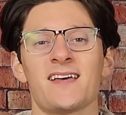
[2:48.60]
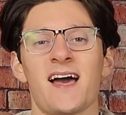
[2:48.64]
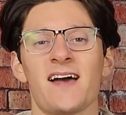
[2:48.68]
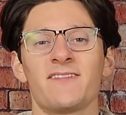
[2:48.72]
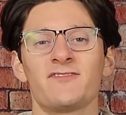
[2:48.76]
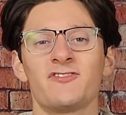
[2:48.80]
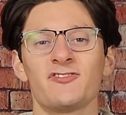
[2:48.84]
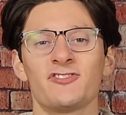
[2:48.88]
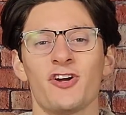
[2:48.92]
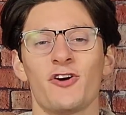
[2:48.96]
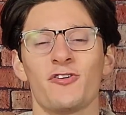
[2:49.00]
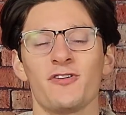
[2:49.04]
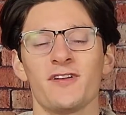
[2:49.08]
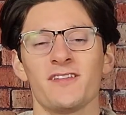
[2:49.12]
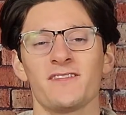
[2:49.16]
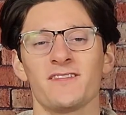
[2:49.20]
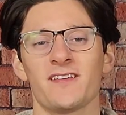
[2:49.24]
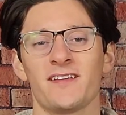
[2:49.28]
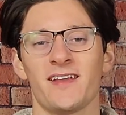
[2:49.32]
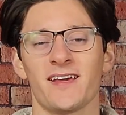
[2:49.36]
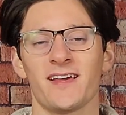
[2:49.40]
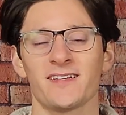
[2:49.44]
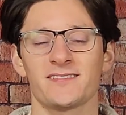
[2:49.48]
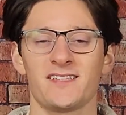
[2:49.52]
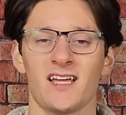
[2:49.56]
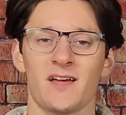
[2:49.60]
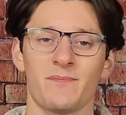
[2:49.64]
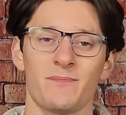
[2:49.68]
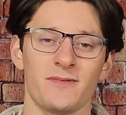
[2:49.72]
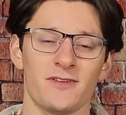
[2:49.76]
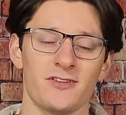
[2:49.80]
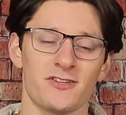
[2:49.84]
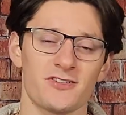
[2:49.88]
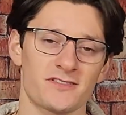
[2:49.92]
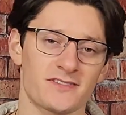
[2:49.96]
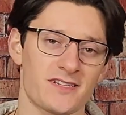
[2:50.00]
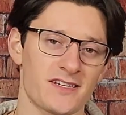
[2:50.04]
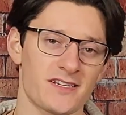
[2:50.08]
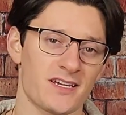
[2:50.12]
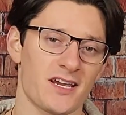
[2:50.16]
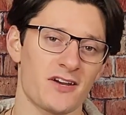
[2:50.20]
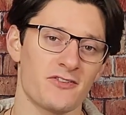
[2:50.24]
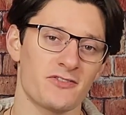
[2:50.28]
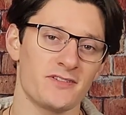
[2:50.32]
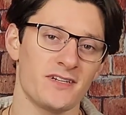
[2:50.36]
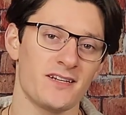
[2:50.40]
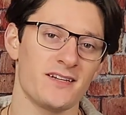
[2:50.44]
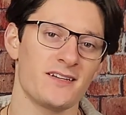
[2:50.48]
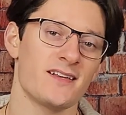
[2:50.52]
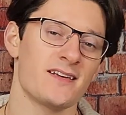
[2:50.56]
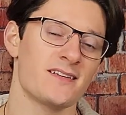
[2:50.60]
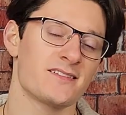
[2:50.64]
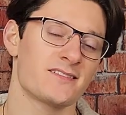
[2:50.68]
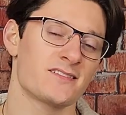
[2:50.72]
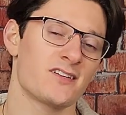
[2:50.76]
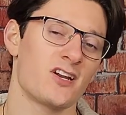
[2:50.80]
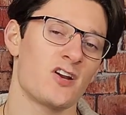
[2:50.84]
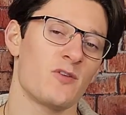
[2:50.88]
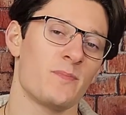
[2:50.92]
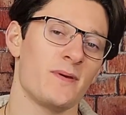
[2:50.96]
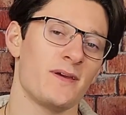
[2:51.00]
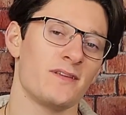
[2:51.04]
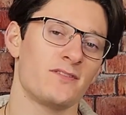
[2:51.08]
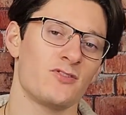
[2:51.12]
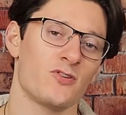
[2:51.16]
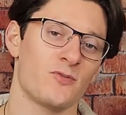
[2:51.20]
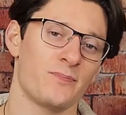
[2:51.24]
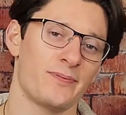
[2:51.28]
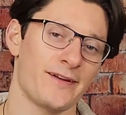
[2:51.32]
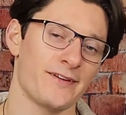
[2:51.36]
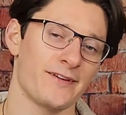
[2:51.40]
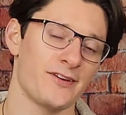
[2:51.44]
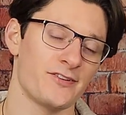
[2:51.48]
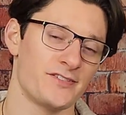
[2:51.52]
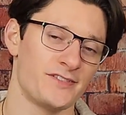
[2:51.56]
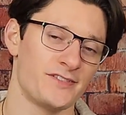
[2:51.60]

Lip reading: after toning, the next step in your skincare routine is going to be to apply your